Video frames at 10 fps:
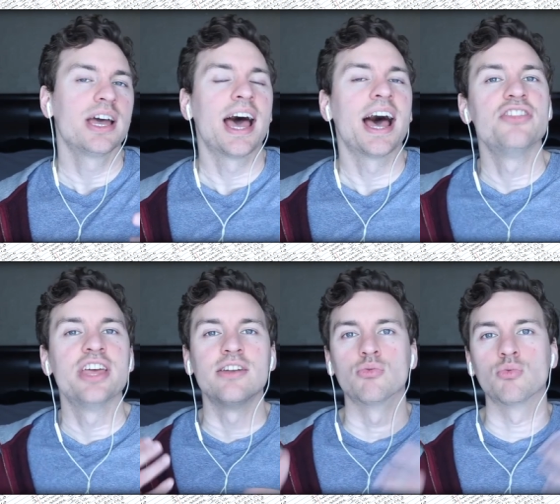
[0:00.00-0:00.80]
and
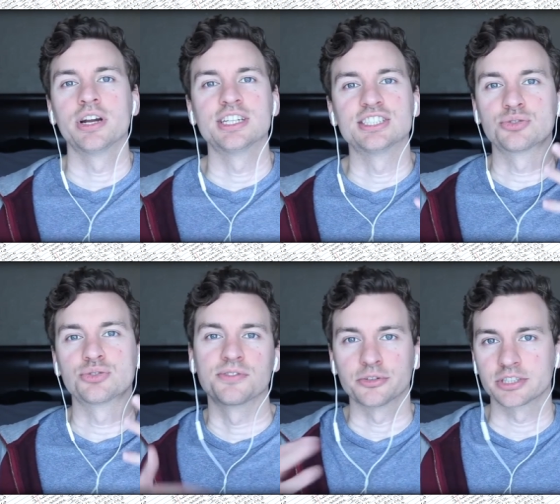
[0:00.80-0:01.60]
then what is sort
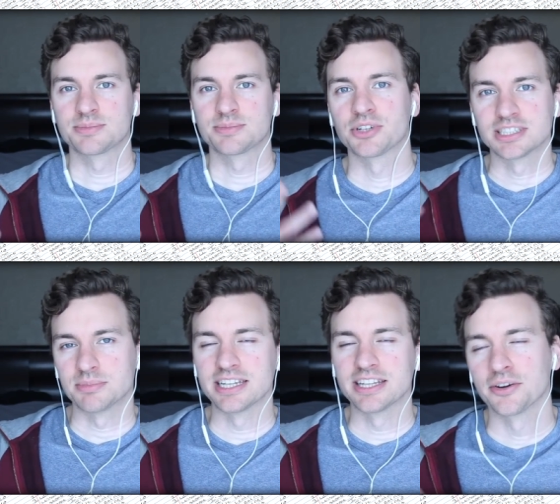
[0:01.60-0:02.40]
of your experience
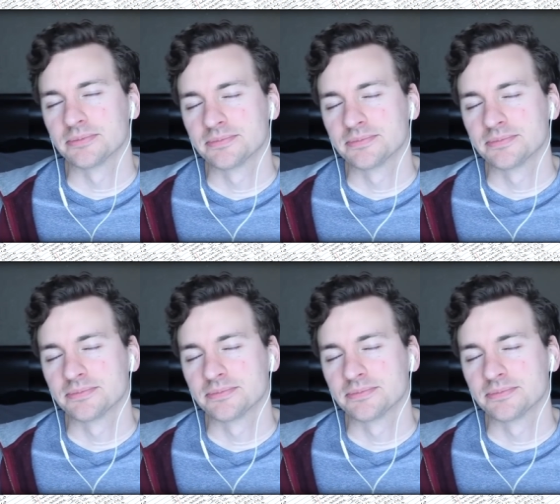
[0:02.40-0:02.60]
being there?